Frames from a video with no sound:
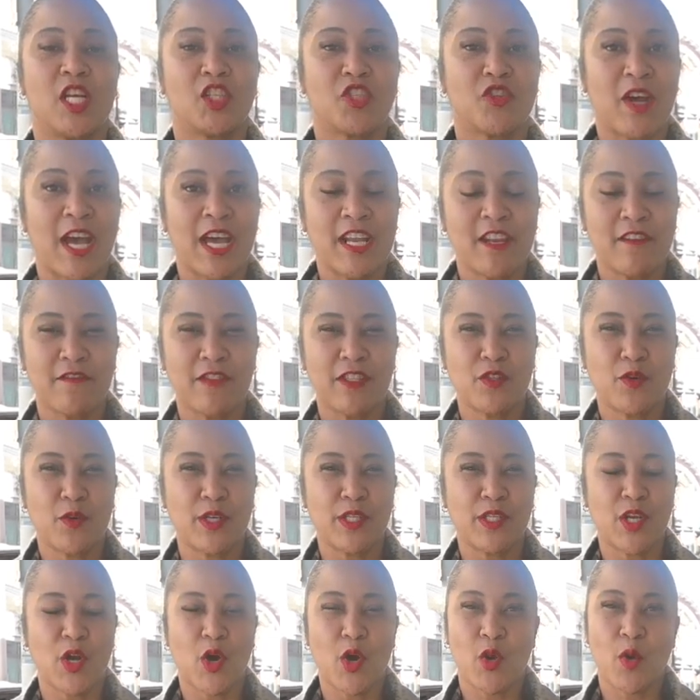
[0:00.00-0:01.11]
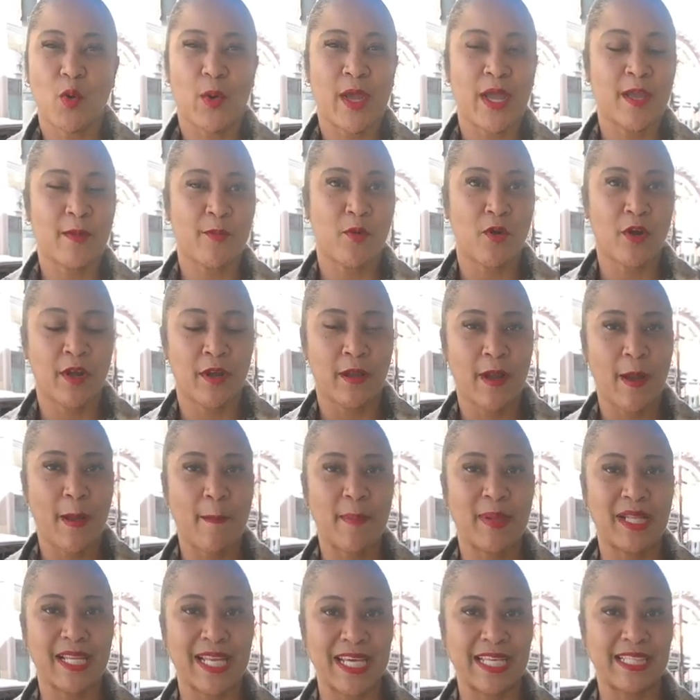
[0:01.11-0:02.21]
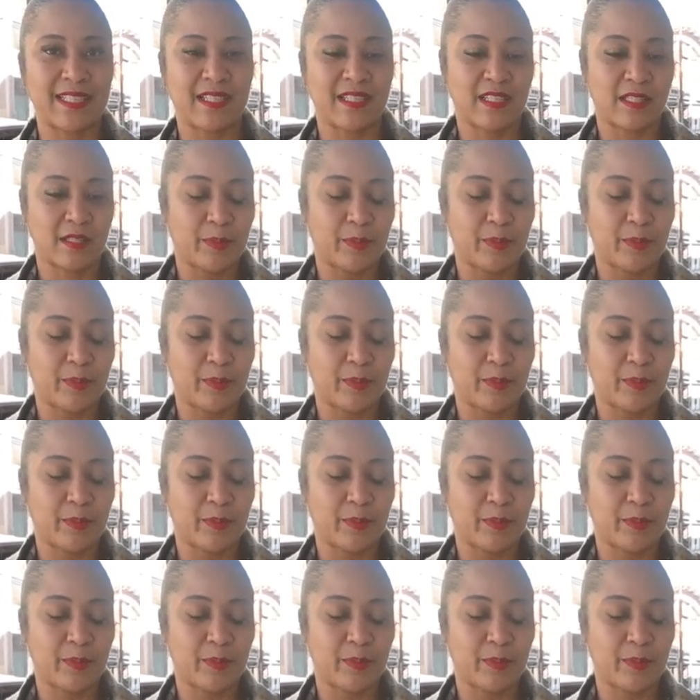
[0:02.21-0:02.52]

try different stores or go to way more places